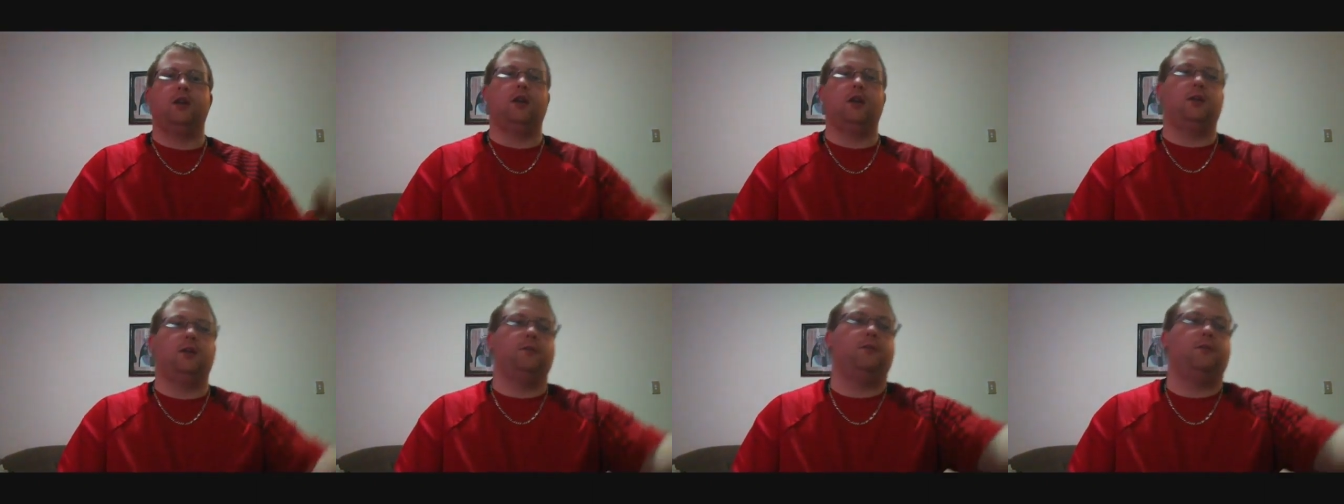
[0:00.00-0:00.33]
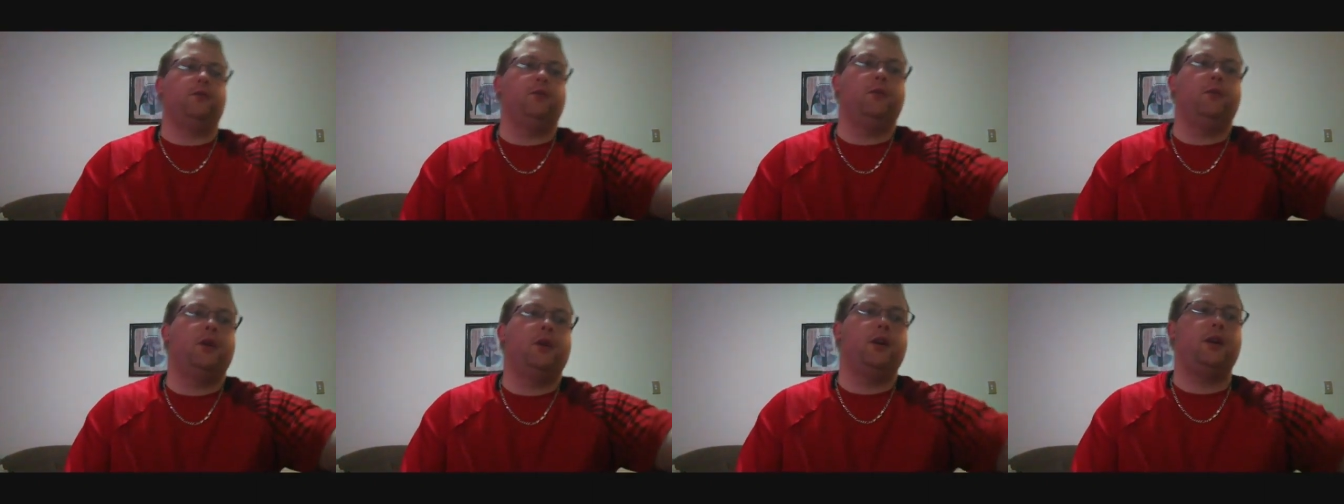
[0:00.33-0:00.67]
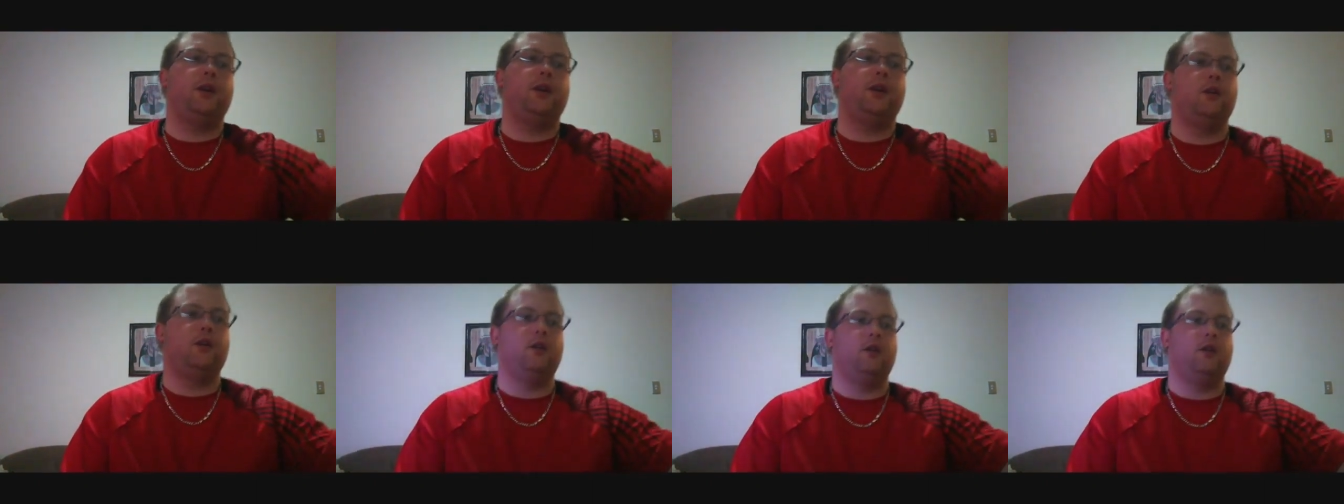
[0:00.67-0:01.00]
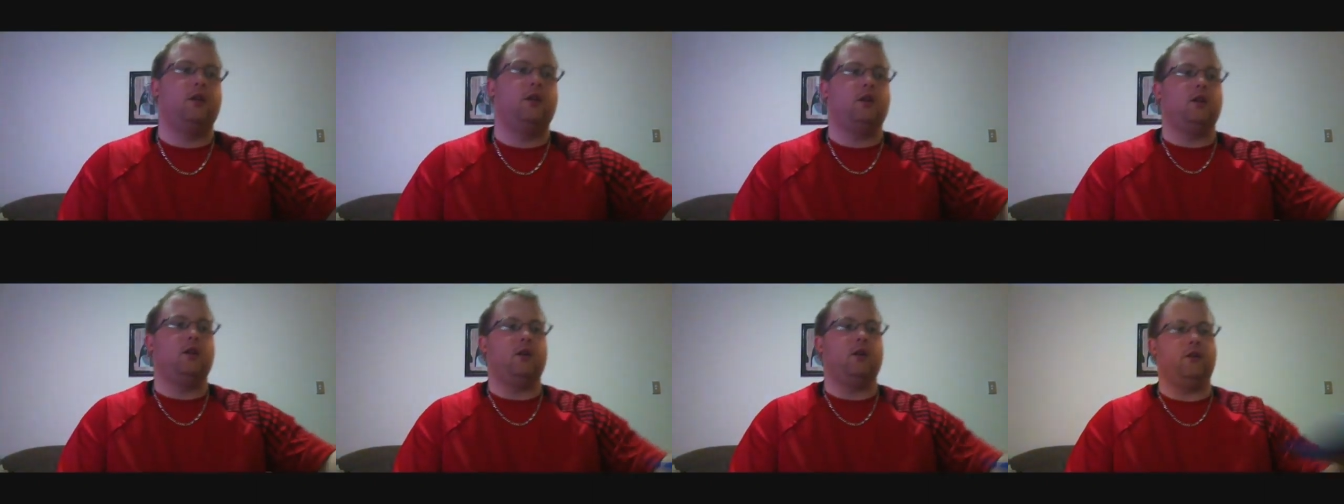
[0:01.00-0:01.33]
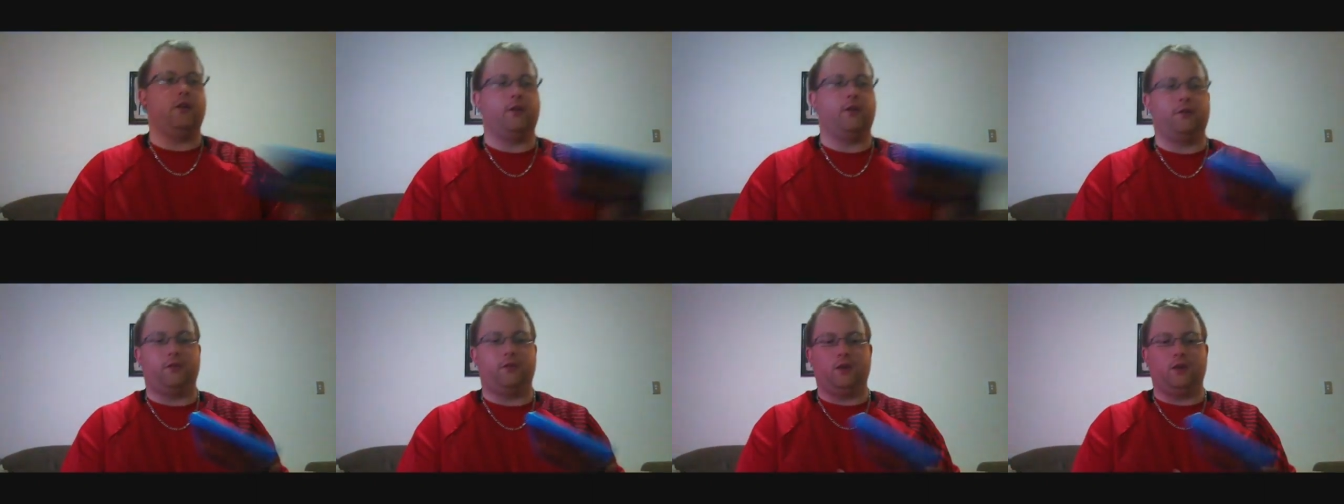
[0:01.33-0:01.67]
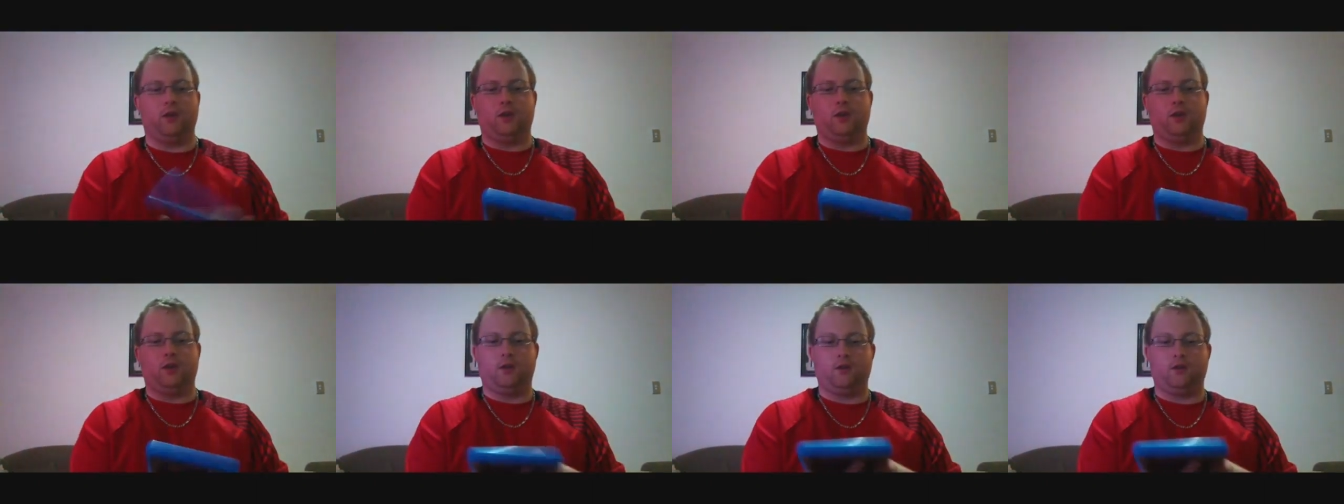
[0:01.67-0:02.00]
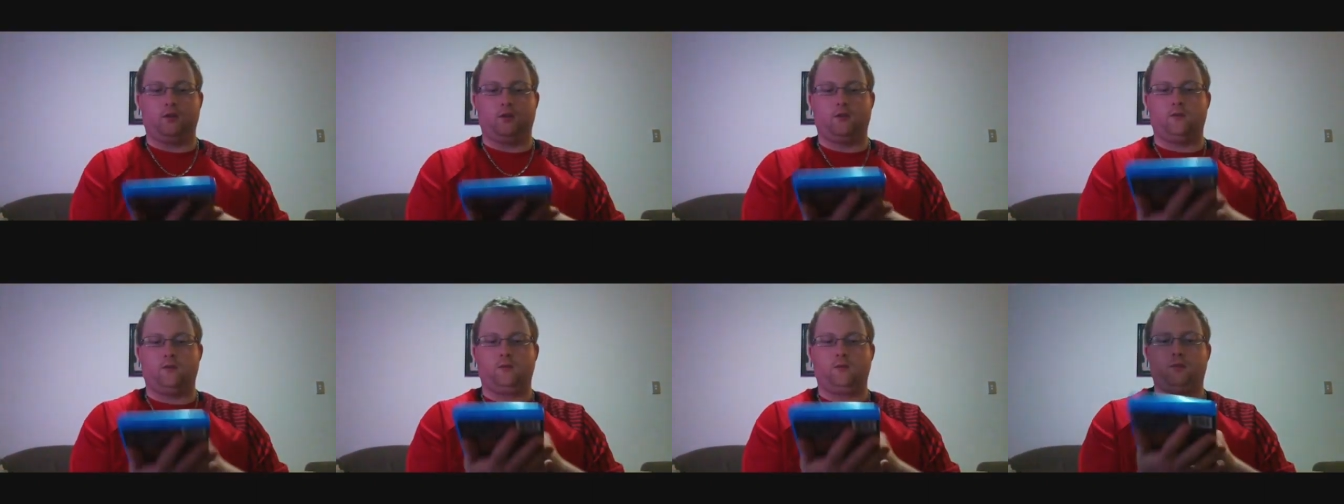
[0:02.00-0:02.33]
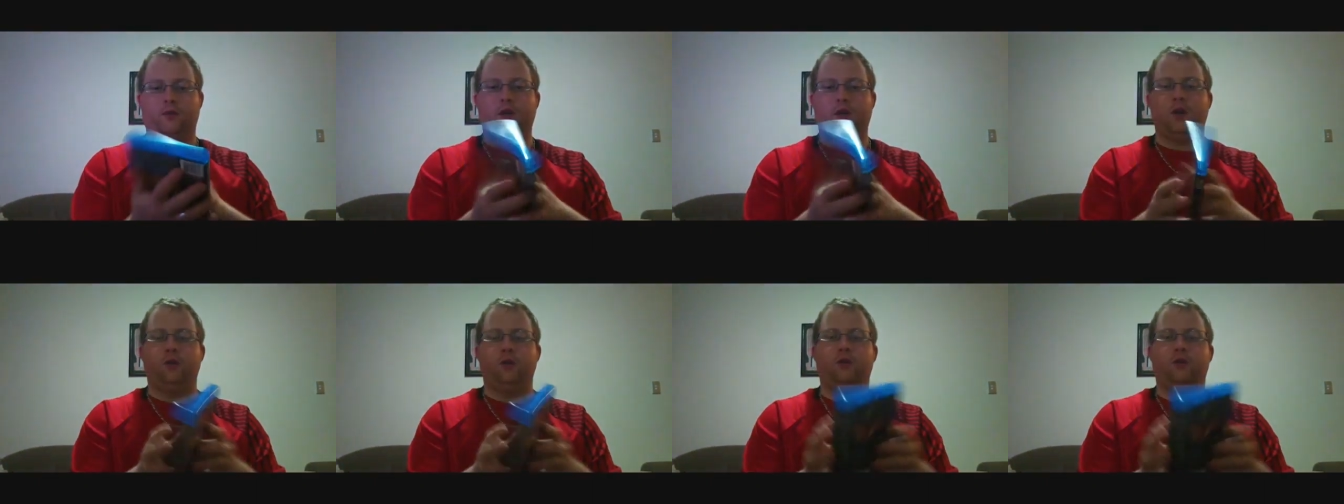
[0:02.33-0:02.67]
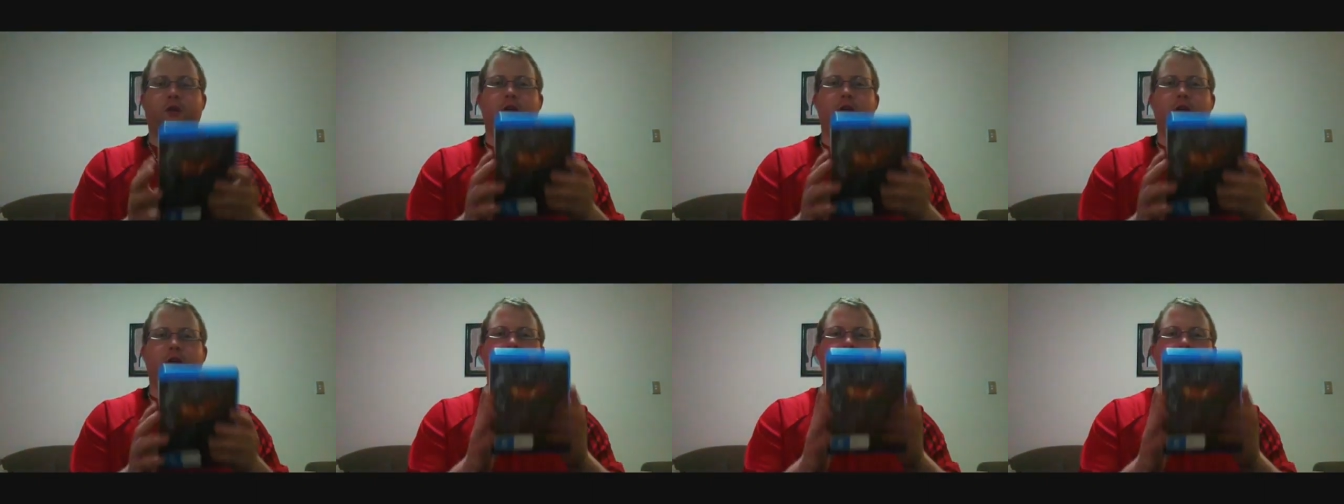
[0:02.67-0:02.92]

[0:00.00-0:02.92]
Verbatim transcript: Um, for me, I'd have to go with